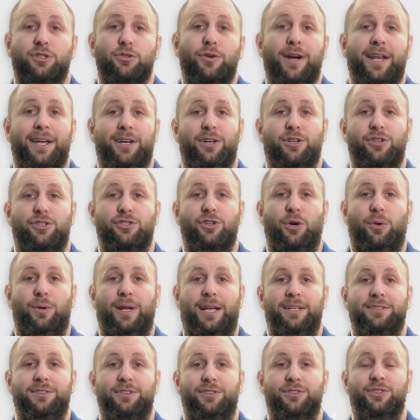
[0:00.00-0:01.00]
credit control
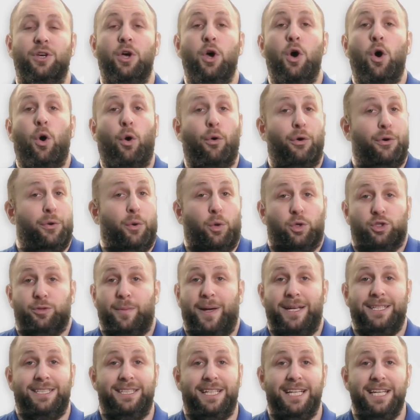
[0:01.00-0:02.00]
letters or an
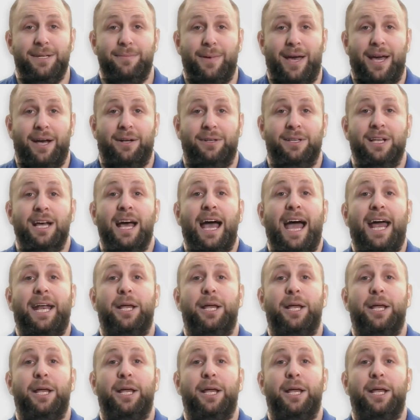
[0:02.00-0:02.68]
automated email,